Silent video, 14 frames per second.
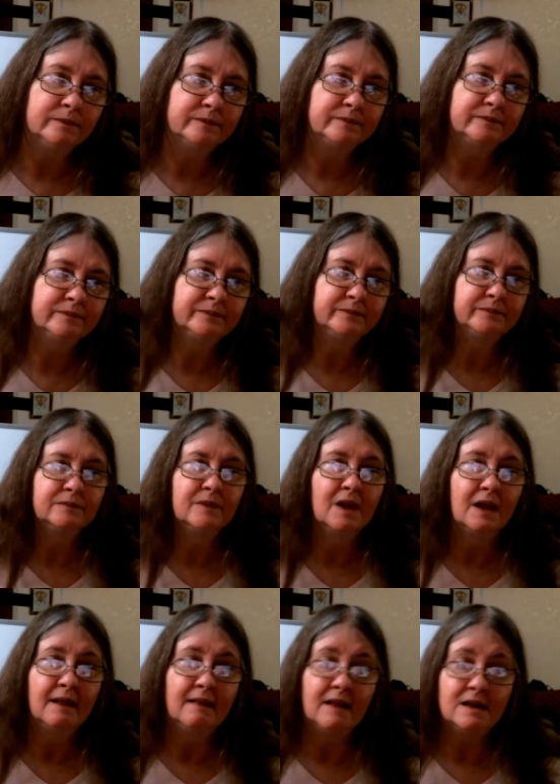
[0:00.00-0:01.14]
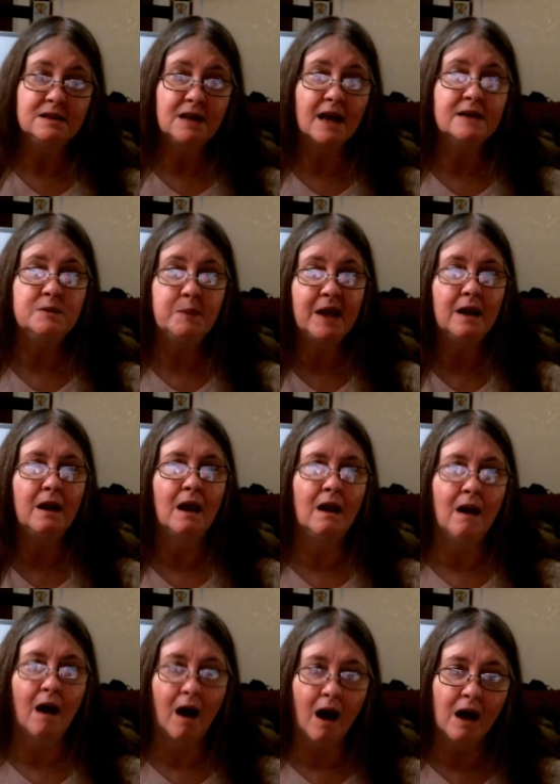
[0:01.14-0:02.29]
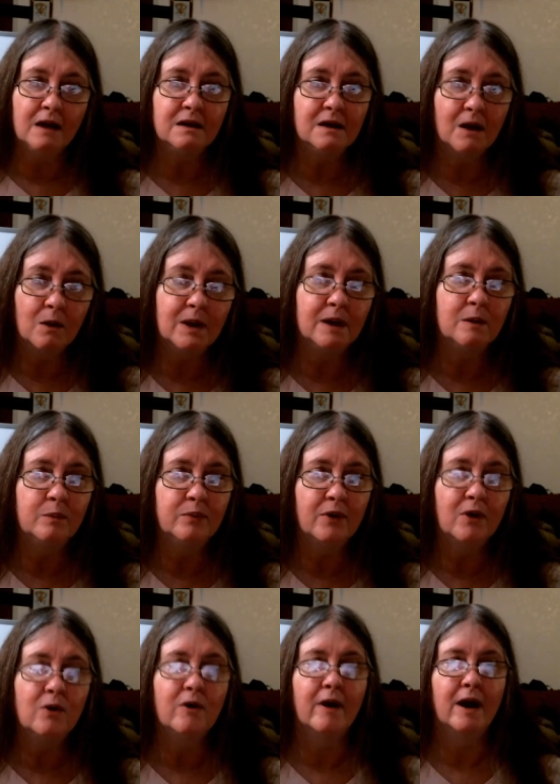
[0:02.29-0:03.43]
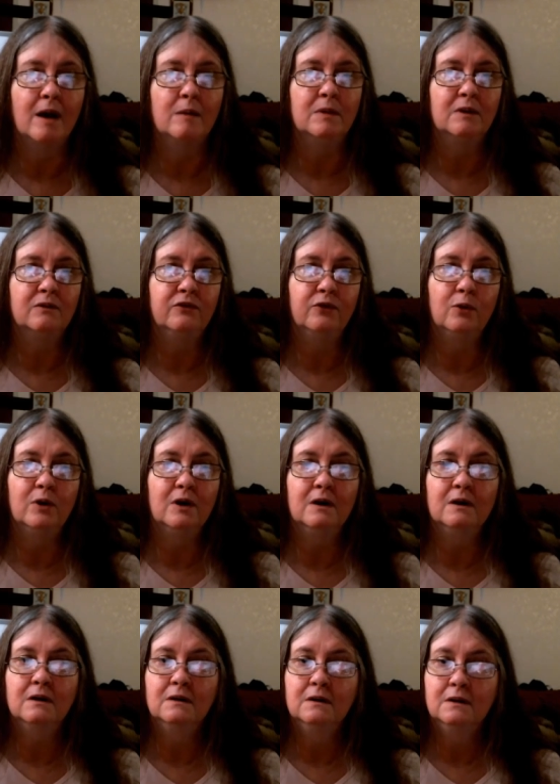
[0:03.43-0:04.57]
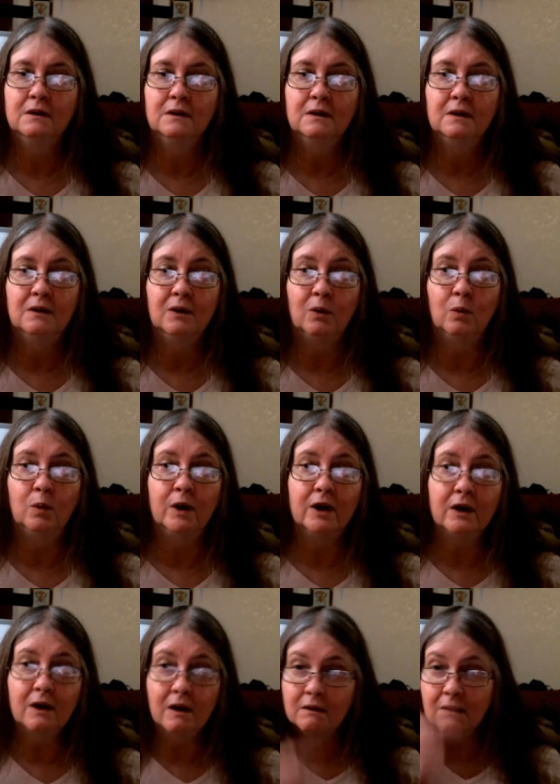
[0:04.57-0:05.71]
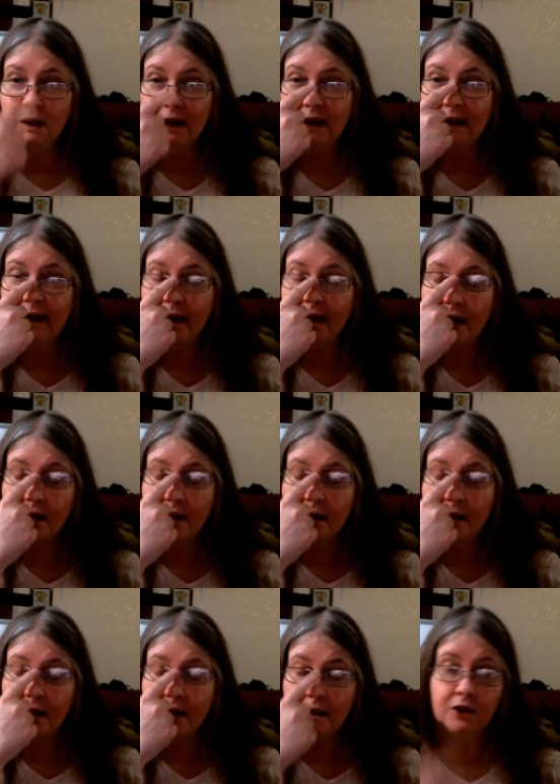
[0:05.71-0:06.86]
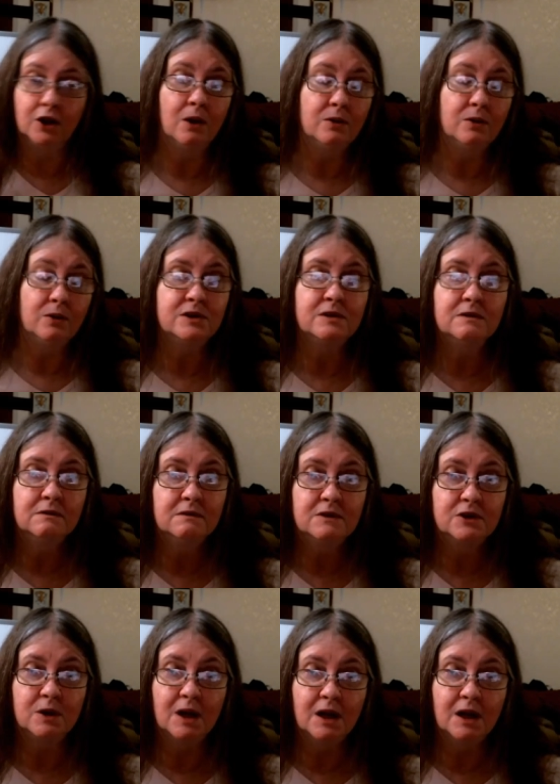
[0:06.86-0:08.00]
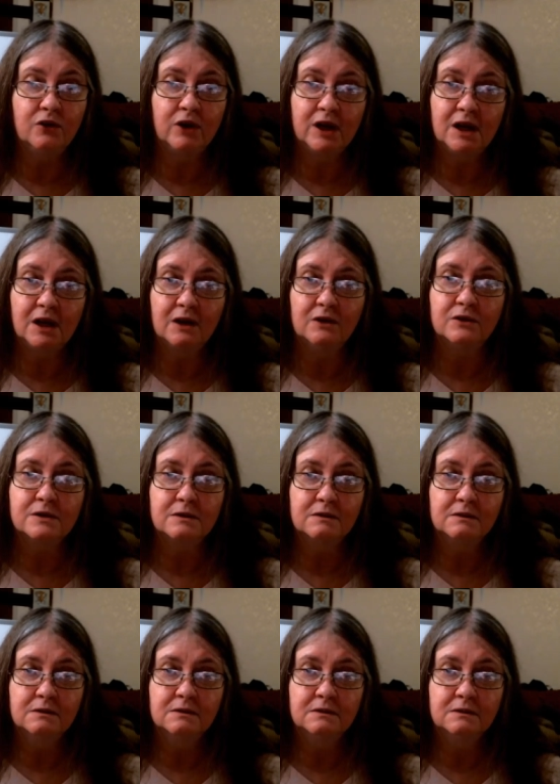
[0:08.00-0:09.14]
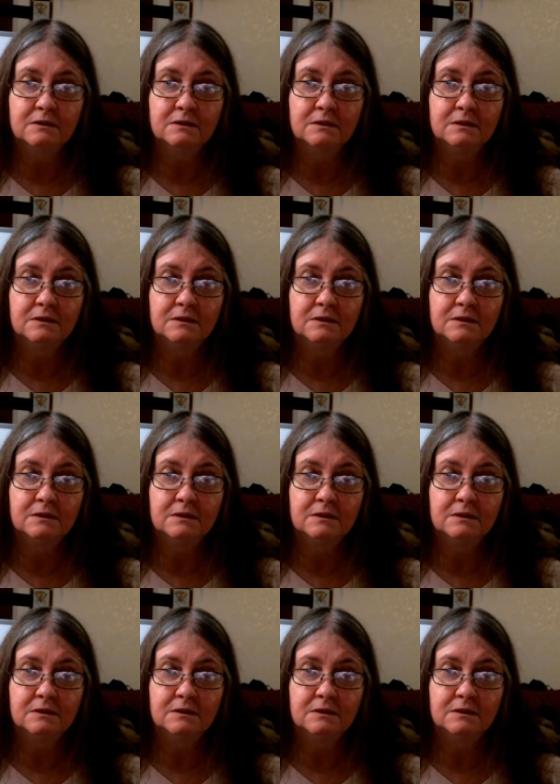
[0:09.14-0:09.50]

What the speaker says: So this has been an ongoing program we're getting close to 100 years.